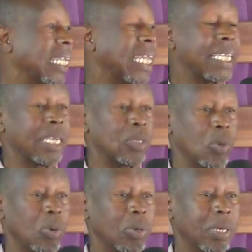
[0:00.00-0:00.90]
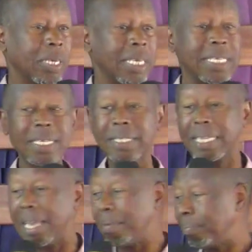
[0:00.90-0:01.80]
Elijah do? He just
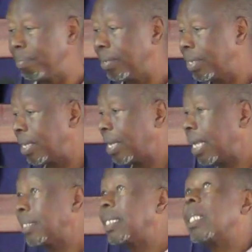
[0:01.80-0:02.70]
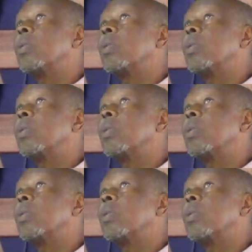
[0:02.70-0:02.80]
came and said,